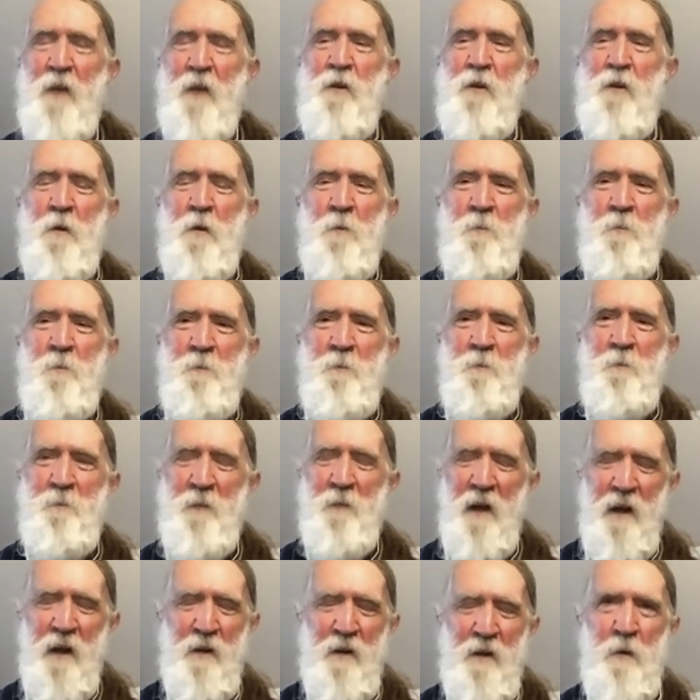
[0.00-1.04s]
for birds?
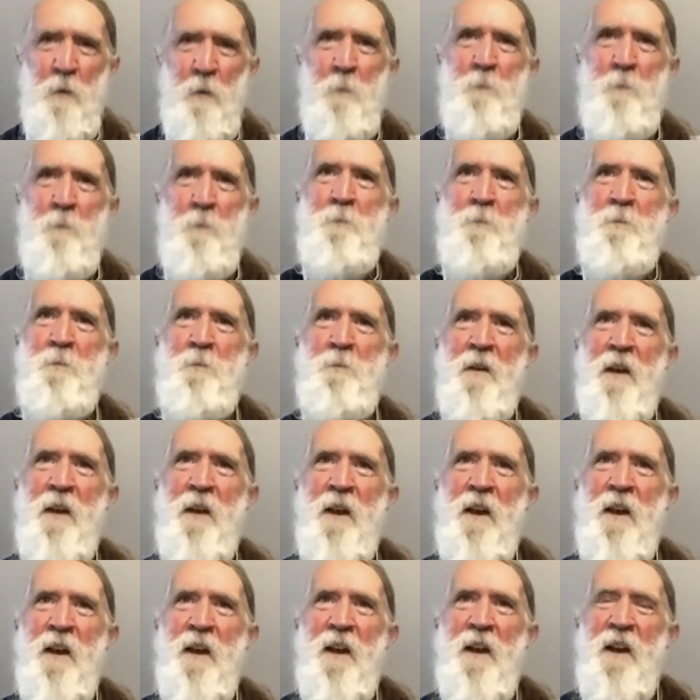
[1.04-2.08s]
I do.
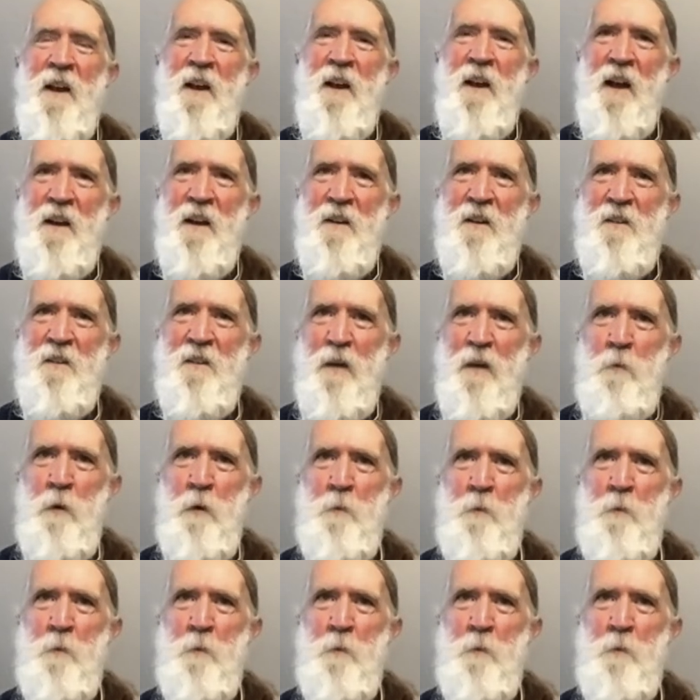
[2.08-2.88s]
I decide